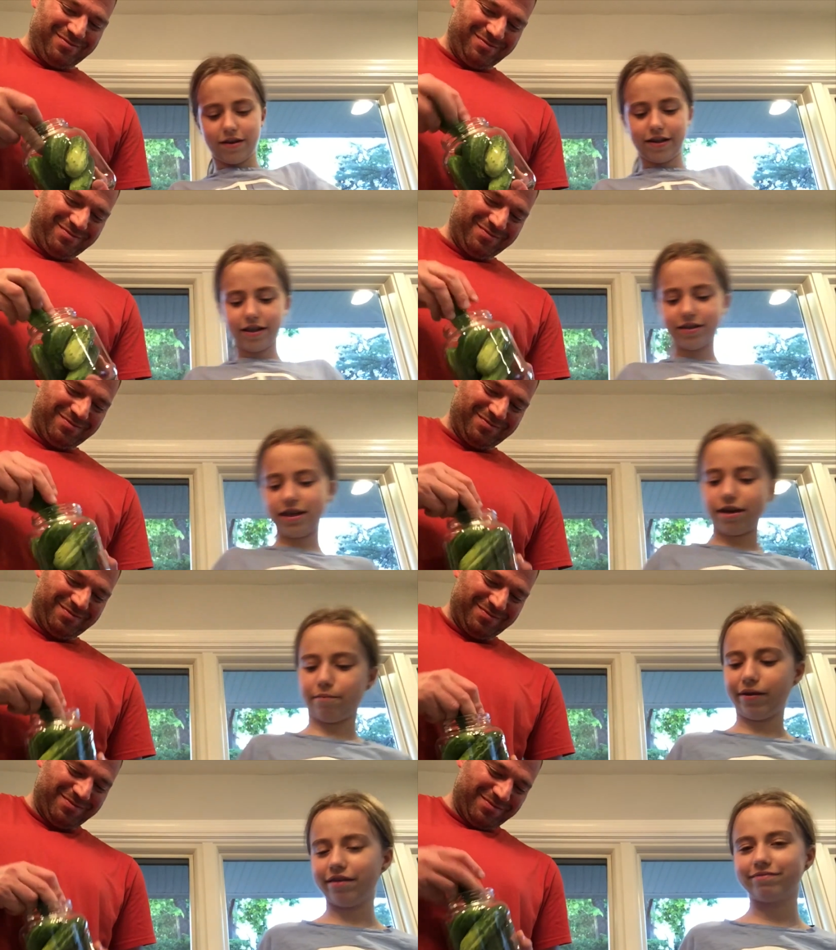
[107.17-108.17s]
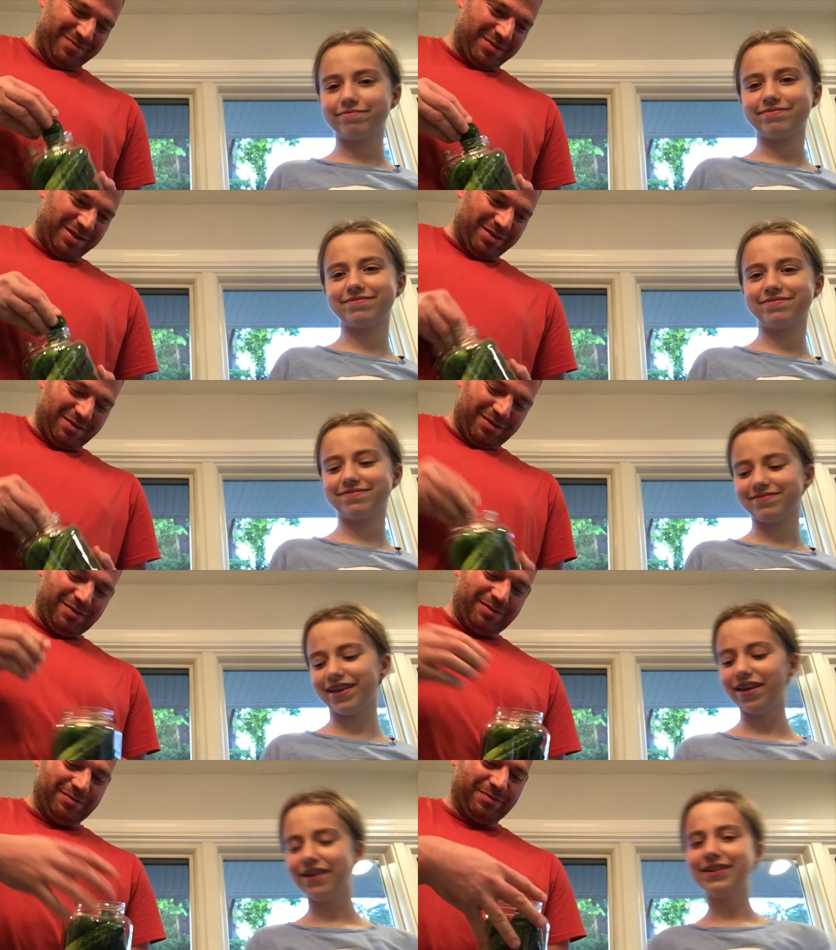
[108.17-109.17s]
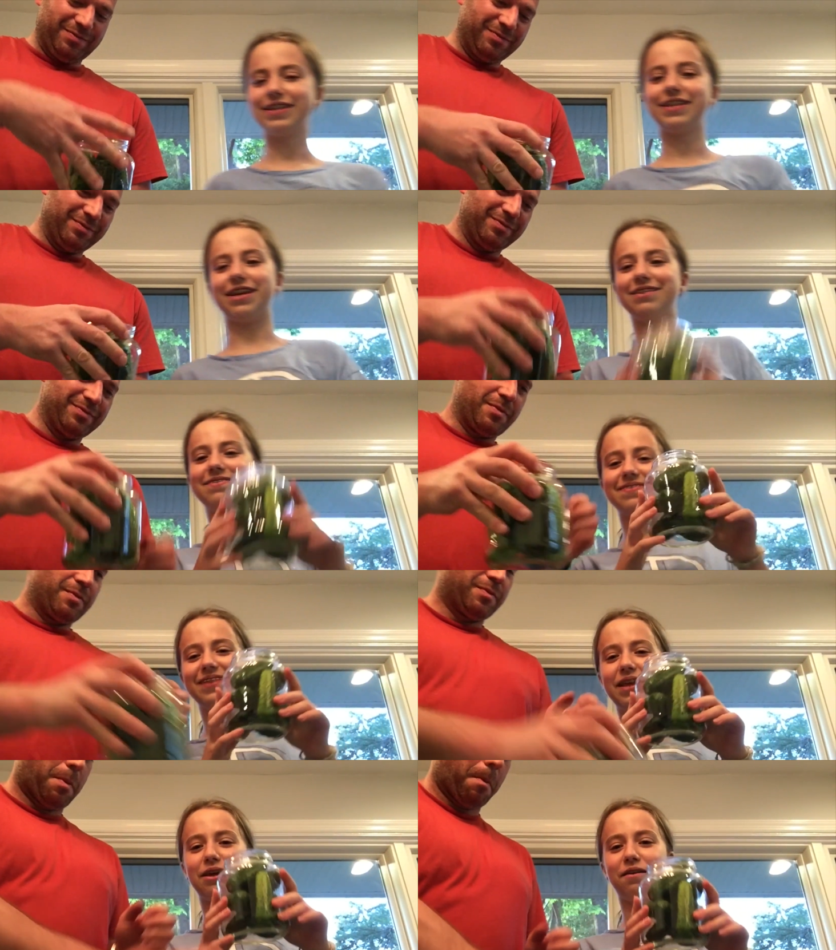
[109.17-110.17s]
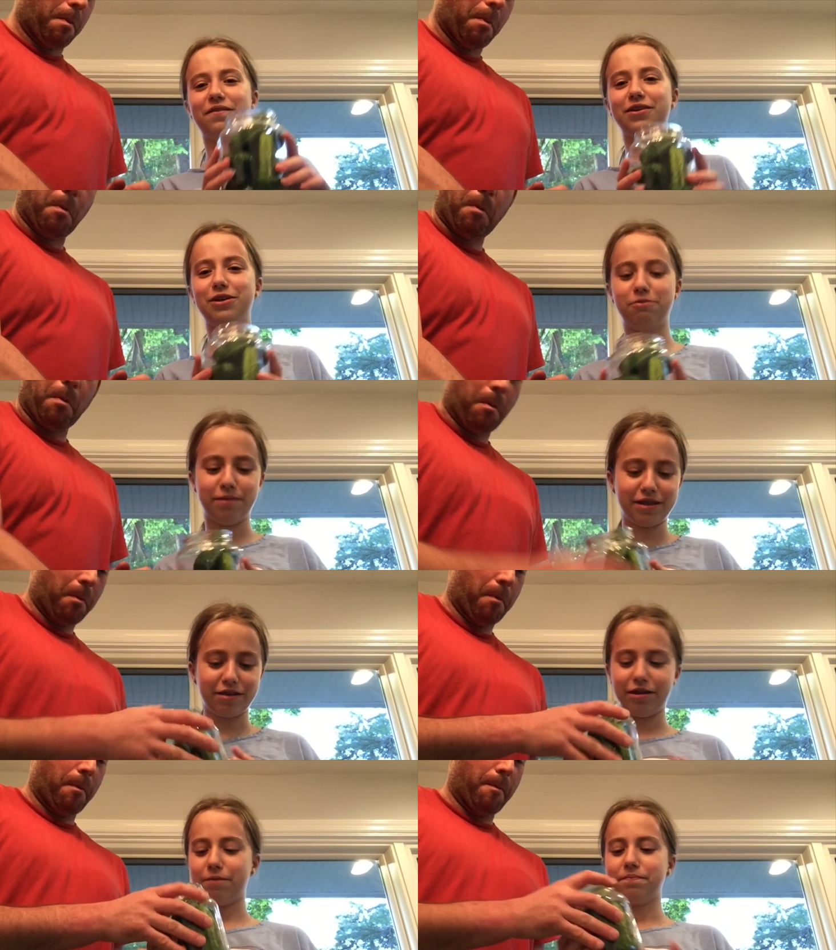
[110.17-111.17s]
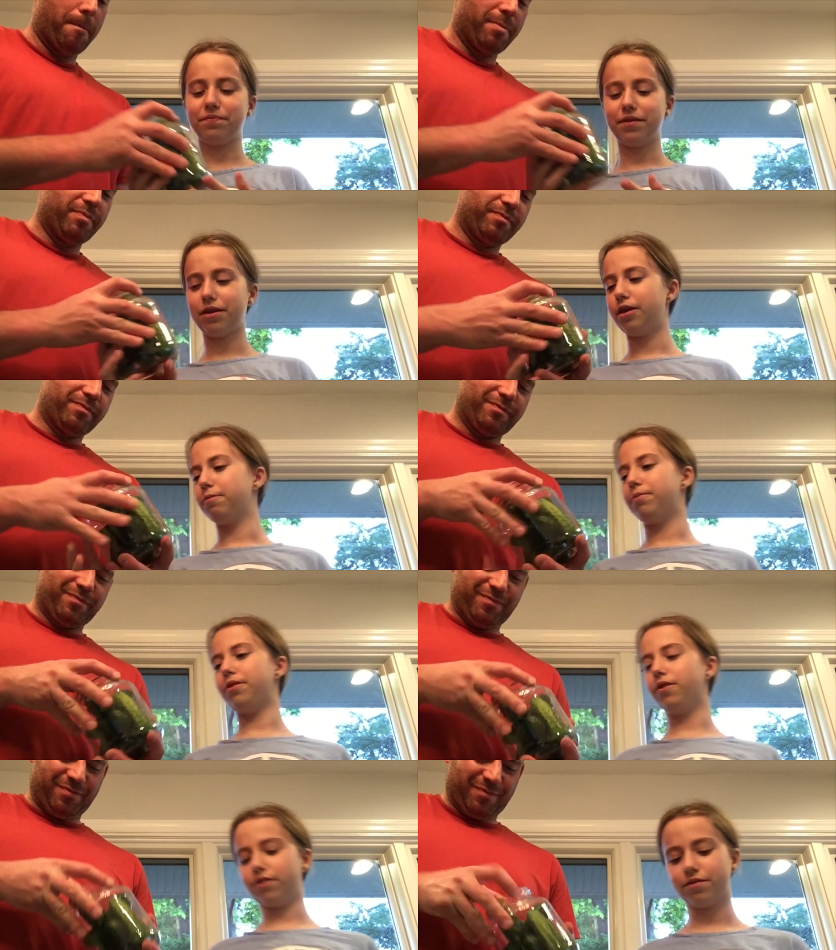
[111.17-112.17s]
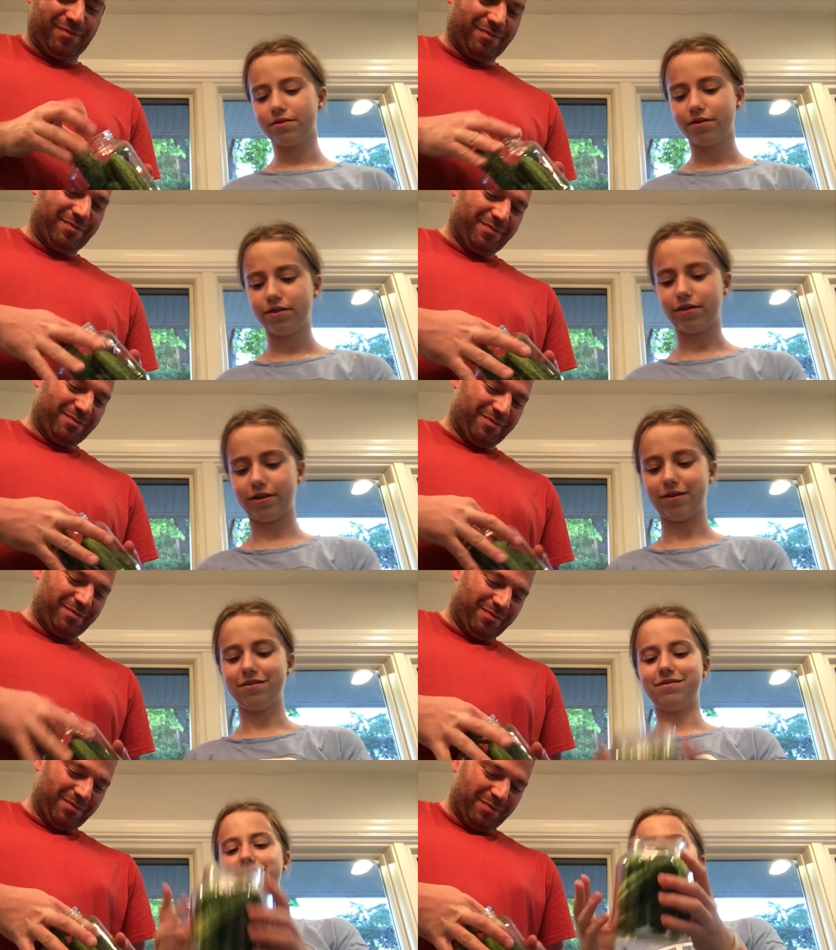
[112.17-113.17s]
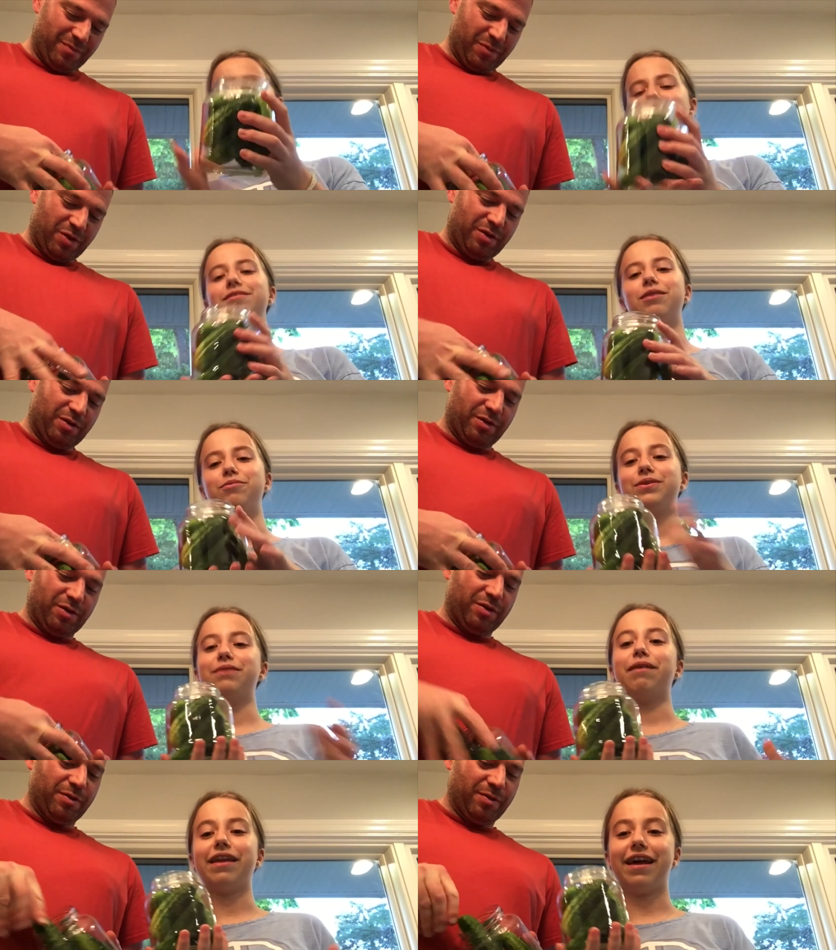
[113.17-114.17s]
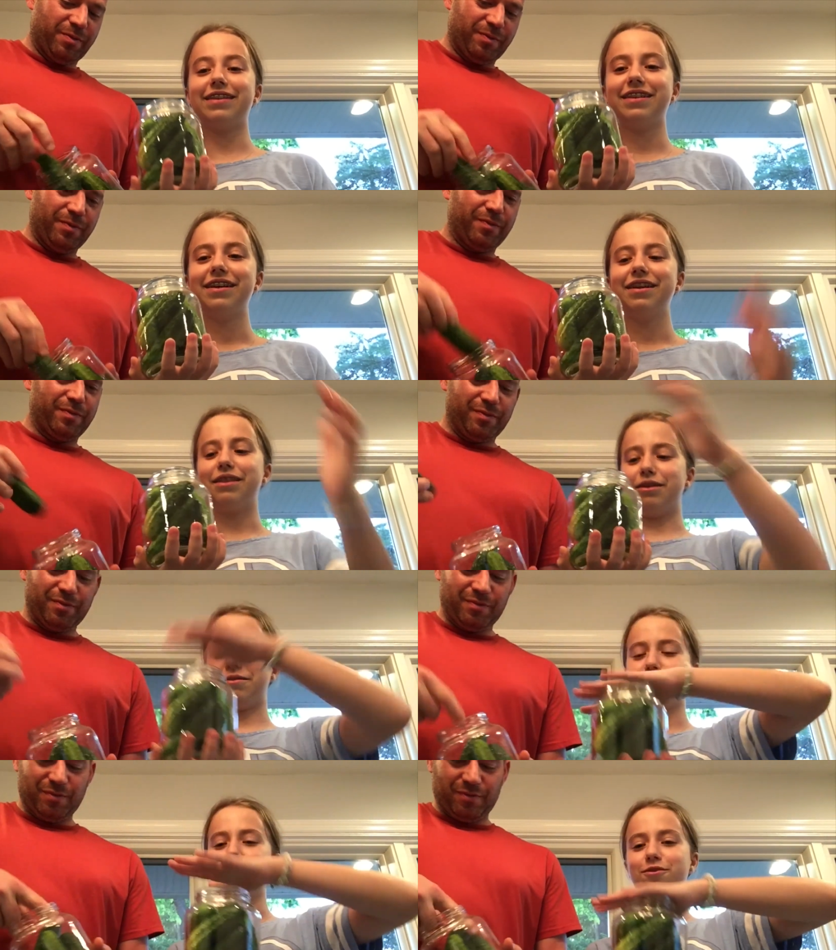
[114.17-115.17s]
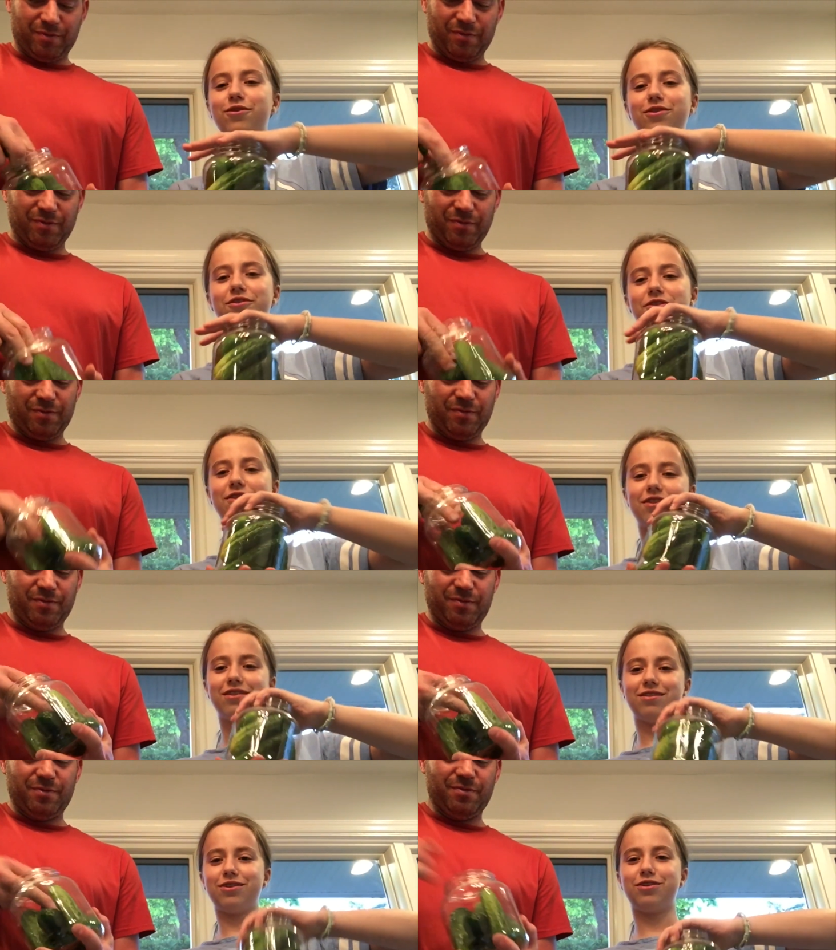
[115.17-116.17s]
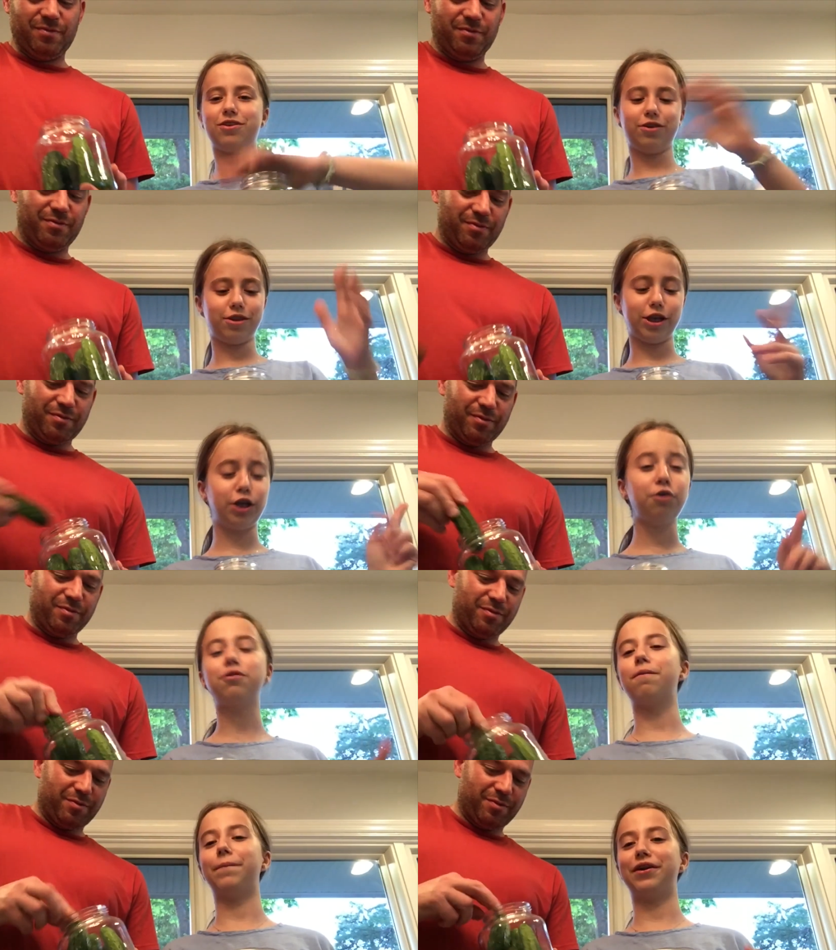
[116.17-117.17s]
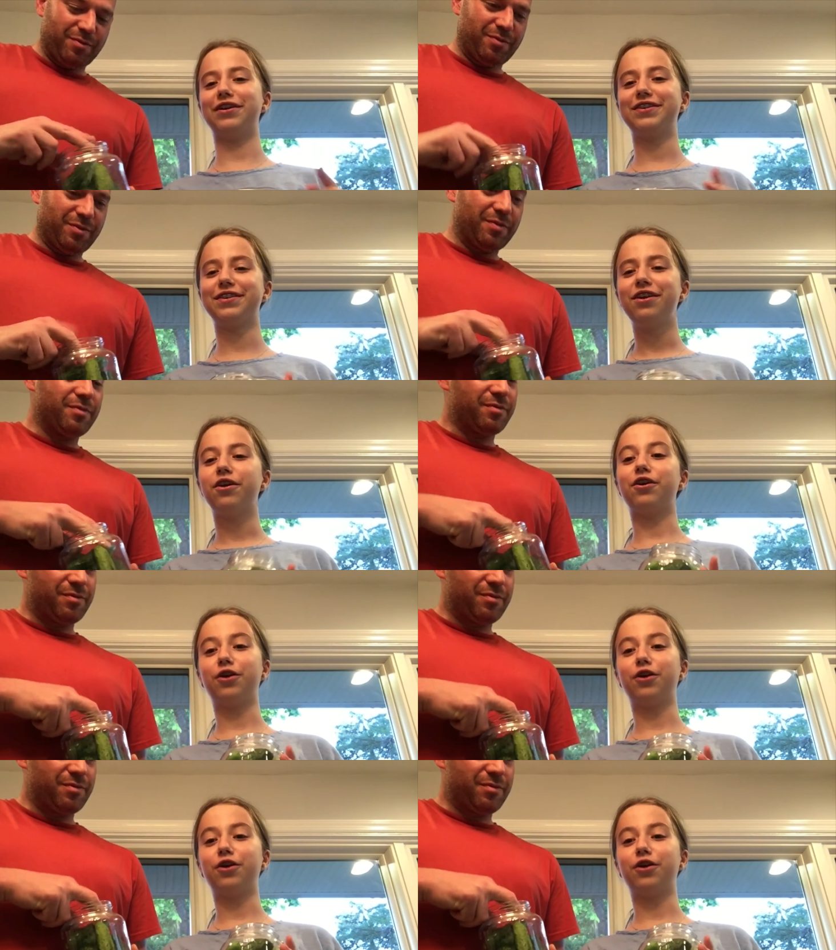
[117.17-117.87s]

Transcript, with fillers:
Speaker 1: All right, that's the end of me. So, you basically put the I'm using my dad's. The pickles, the cucumbers are